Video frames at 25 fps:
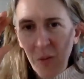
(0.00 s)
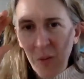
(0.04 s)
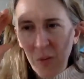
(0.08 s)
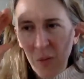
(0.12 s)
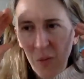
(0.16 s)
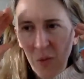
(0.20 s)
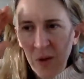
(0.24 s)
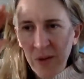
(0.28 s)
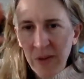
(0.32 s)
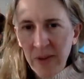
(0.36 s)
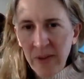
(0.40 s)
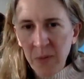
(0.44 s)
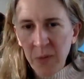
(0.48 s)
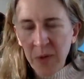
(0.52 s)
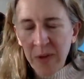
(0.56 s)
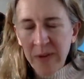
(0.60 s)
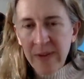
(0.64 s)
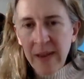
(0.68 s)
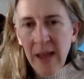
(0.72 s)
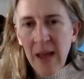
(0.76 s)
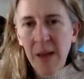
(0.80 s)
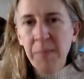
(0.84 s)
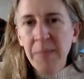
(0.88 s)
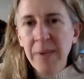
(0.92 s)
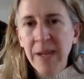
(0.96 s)
what, what's
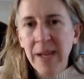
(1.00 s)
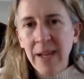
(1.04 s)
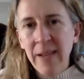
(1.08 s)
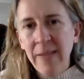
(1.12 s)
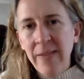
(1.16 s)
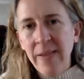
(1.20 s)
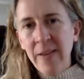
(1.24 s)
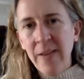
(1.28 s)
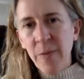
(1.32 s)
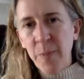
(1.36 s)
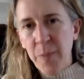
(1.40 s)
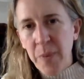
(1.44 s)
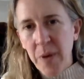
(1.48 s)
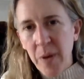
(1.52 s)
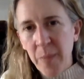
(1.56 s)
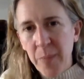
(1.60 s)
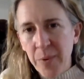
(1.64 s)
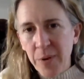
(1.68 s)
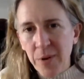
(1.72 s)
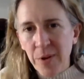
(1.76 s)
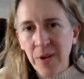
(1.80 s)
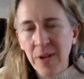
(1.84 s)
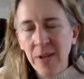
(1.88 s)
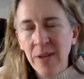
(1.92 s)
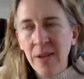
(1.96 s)
happening in this
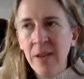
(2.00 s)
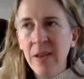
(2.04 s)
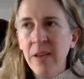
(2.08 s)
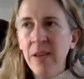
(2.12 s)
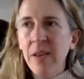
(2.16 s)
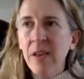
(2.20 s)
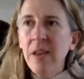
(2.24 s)
bubble.